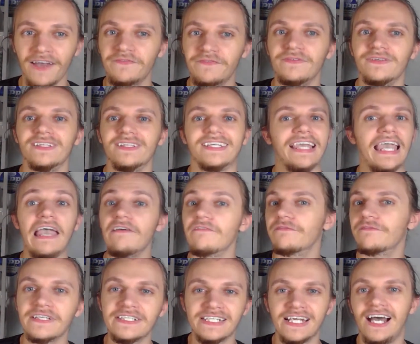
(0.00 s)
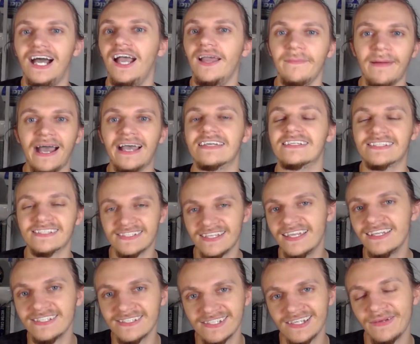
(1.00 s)
feel like every time I
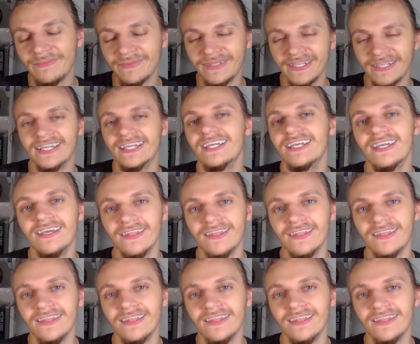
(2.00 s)
say something,